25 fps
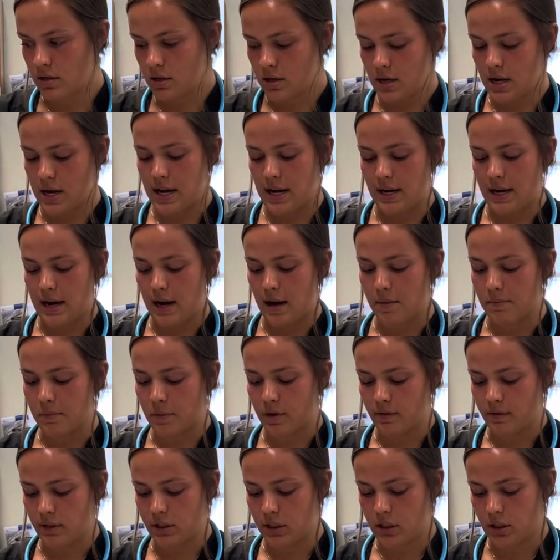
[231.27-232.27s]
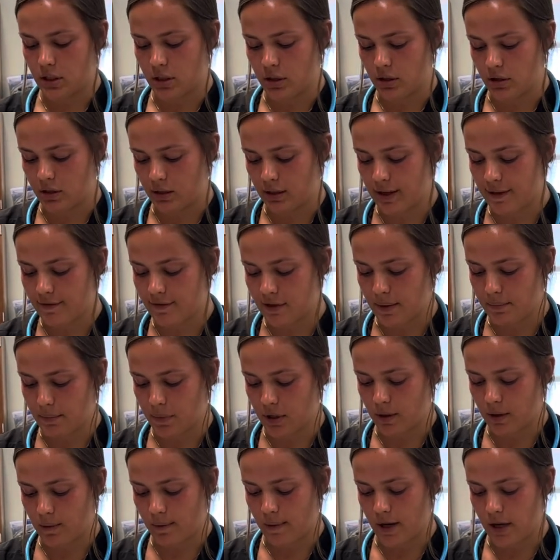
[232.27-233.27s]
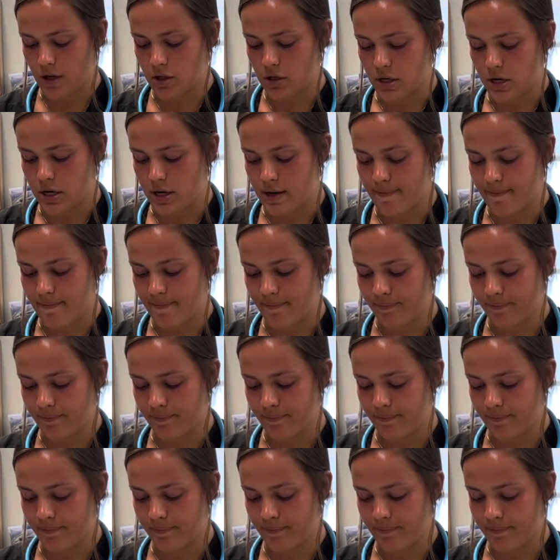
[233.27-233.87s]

and I'm moving to your left upper quadrant.